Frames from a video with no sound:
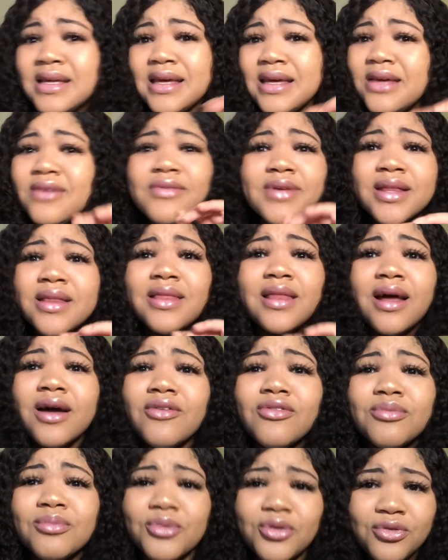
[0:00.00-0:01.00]
even
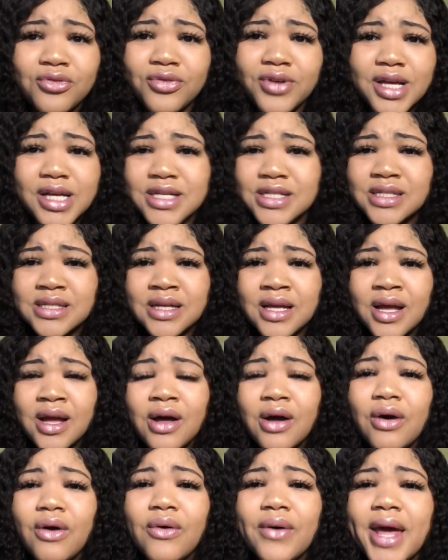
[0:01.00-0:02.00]
love movies.
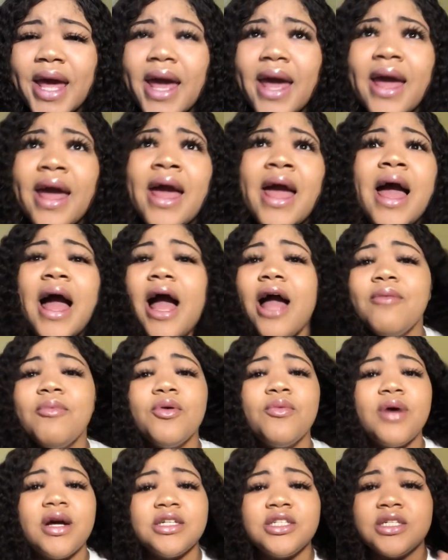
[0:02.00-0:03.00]
Okay, I've
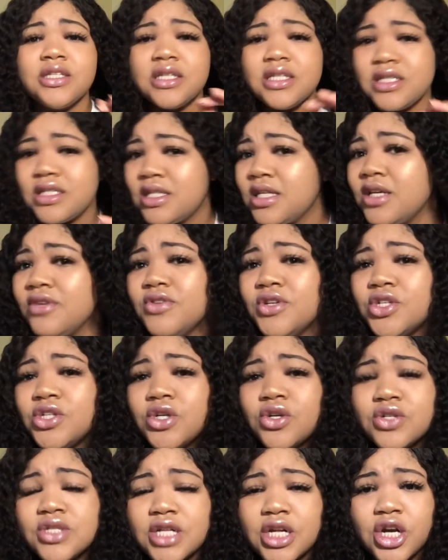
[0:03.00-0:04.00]
been watching these TV
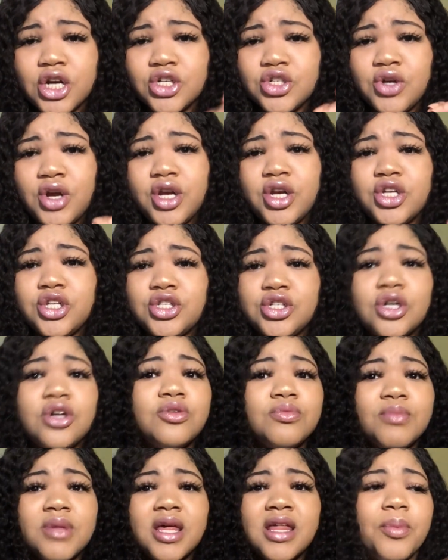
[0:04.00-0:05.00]
shows that are trying to show
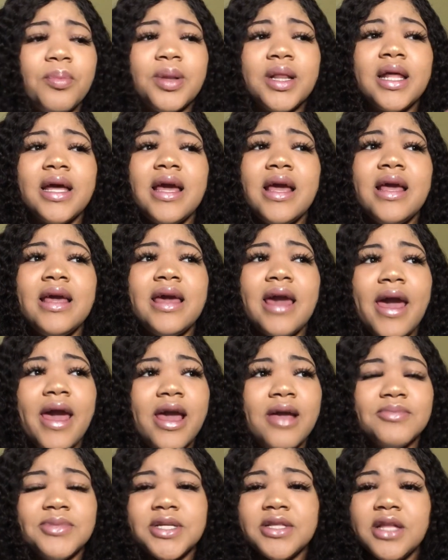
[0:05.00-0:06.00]
me we're playing
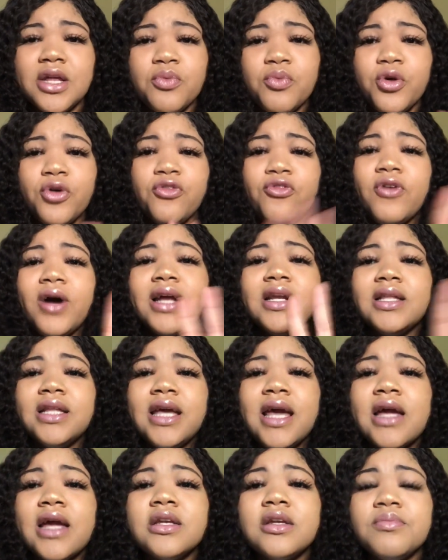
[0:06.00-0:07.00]
games and then we'll
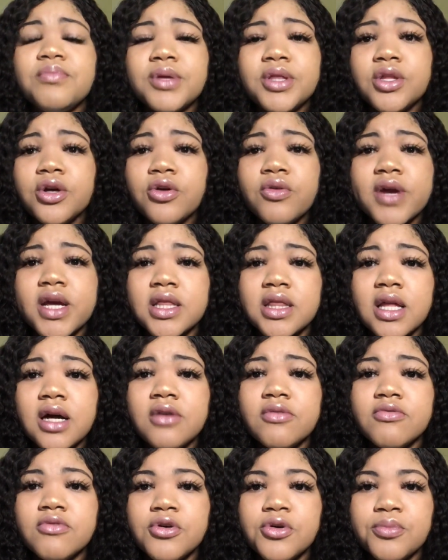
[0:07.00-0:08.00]
finally end up in the great
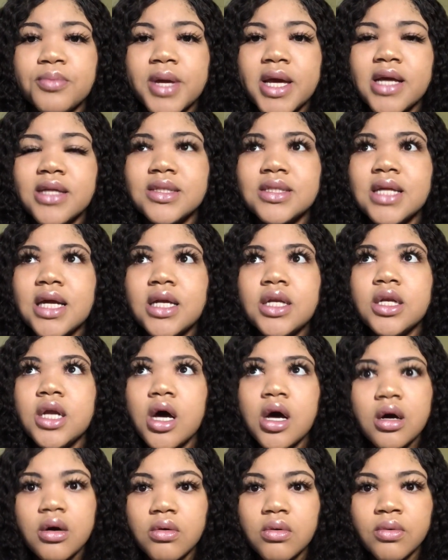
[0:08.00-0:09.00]
love romance. Like,
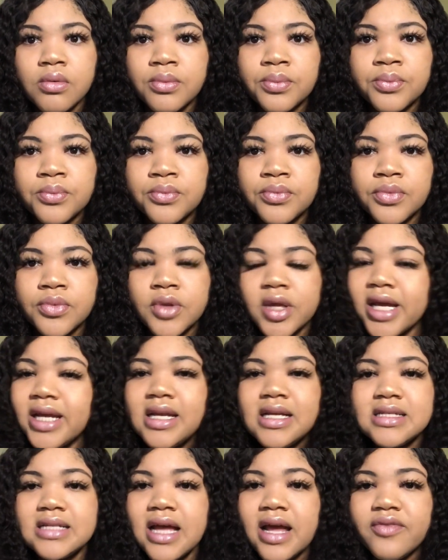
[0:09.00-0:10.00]
no, it
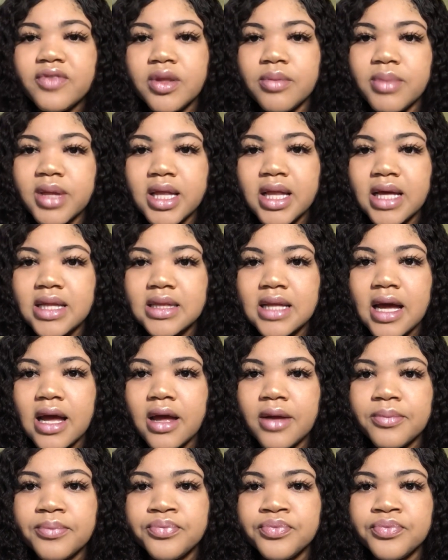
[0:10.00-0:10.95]
doesn't have to be like that.